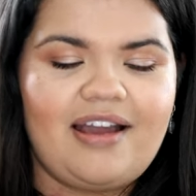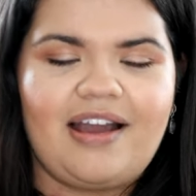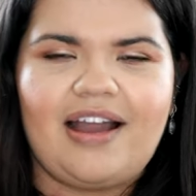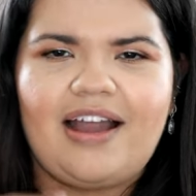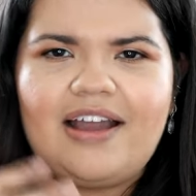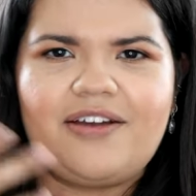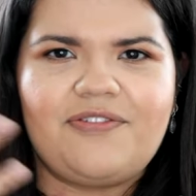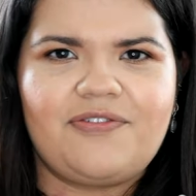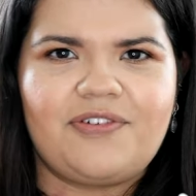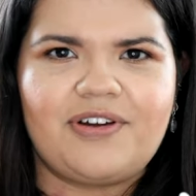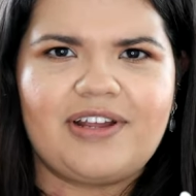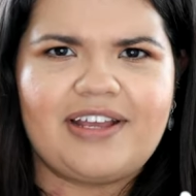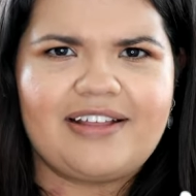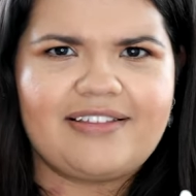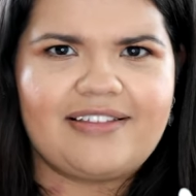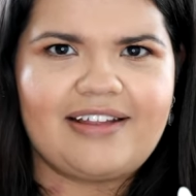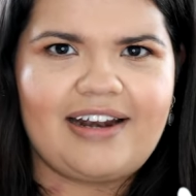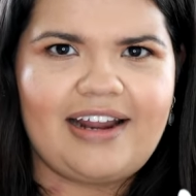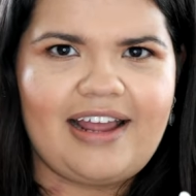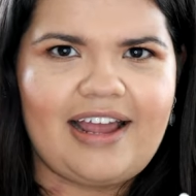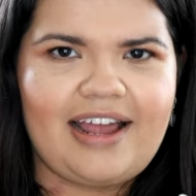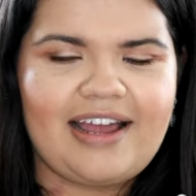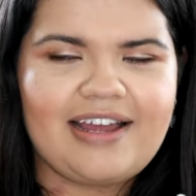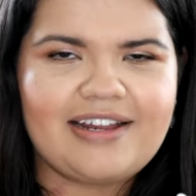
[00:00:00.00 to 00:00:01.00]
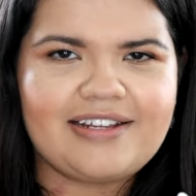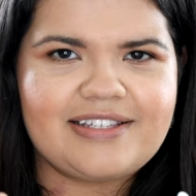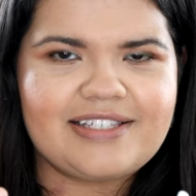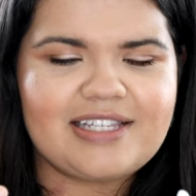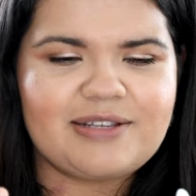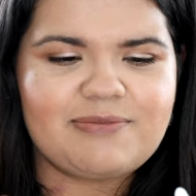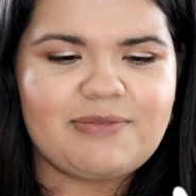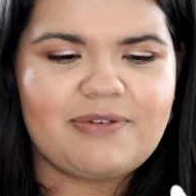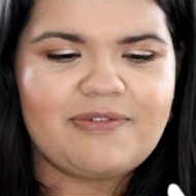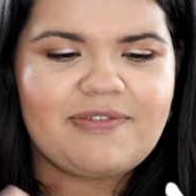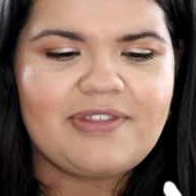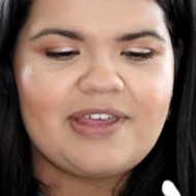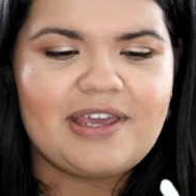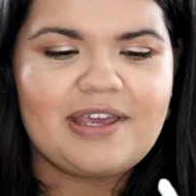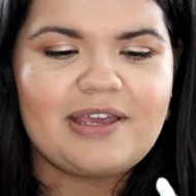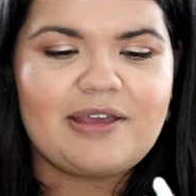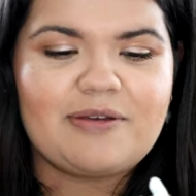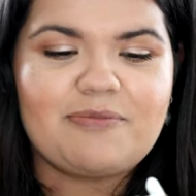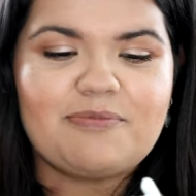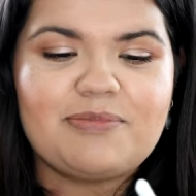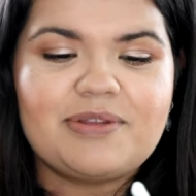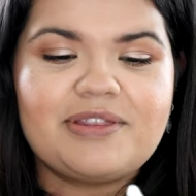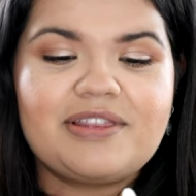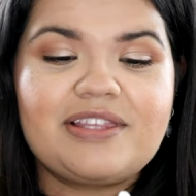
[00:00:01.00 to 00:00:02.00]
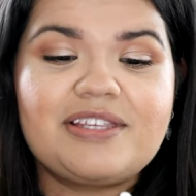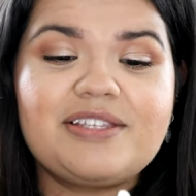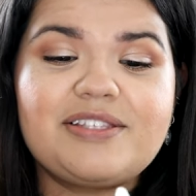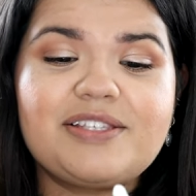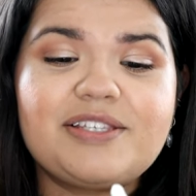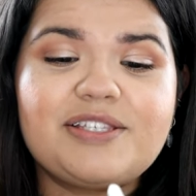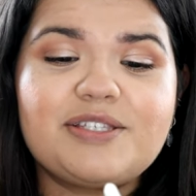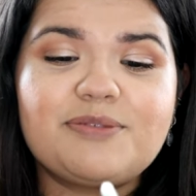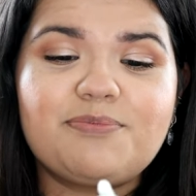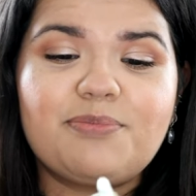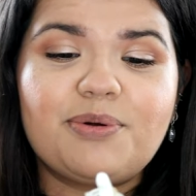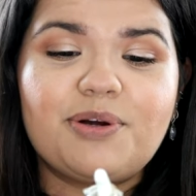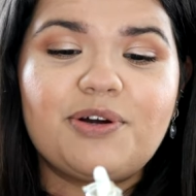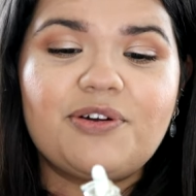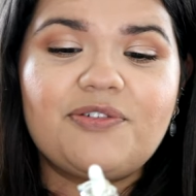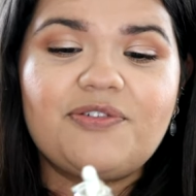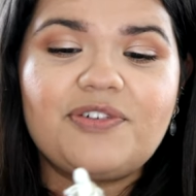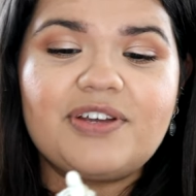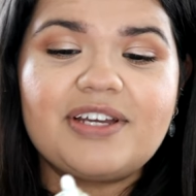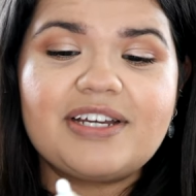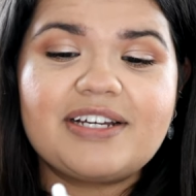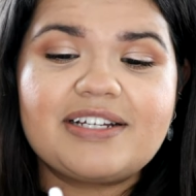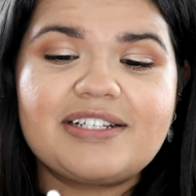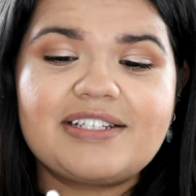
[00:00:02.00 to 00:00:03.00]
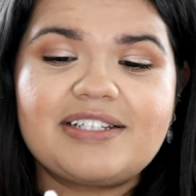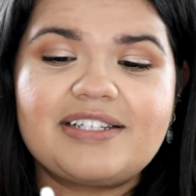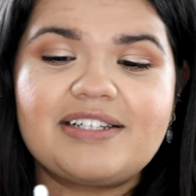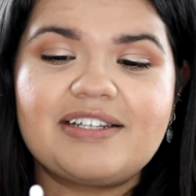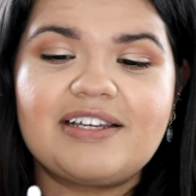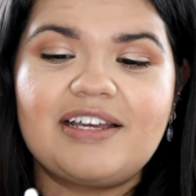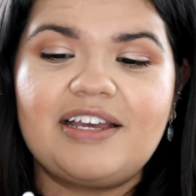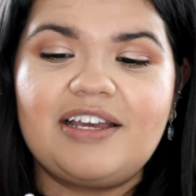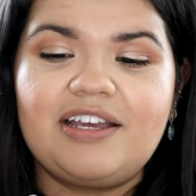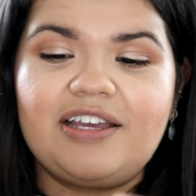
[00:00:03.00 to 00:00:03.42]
I forget that I had some of them but this is perfect